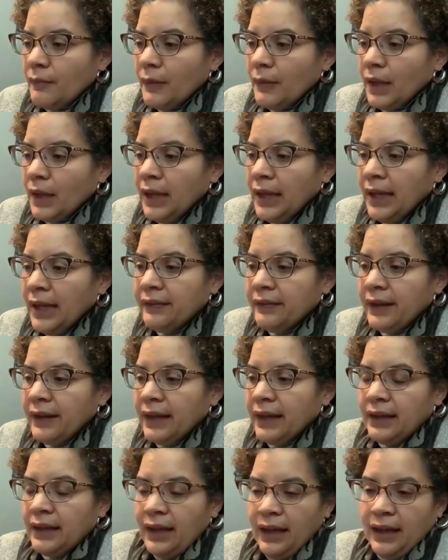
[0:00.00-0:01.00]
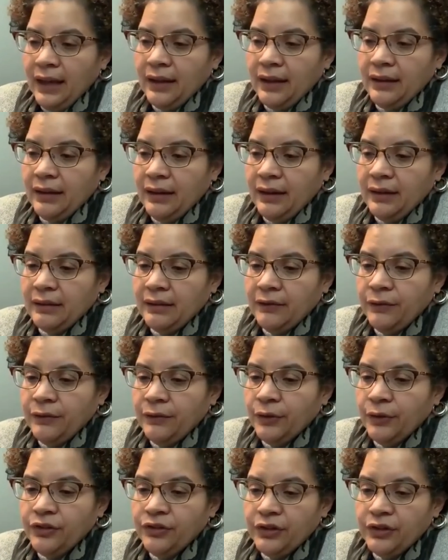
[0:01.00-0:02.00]
then
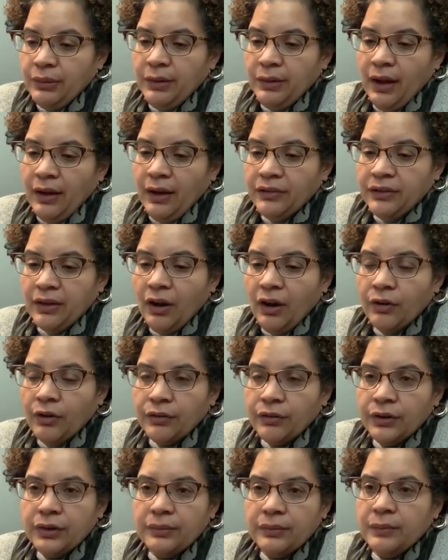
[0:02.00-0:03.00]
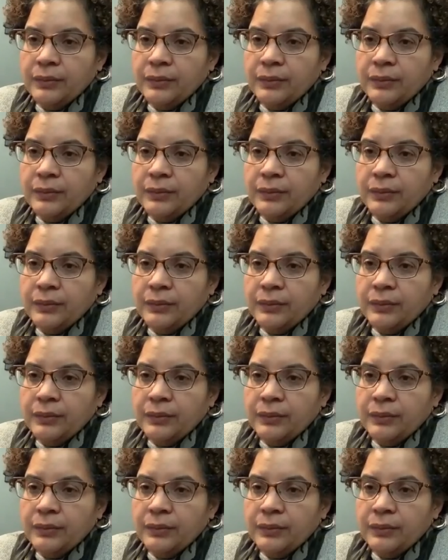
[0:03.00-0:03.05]
fortunately went off to Harvard.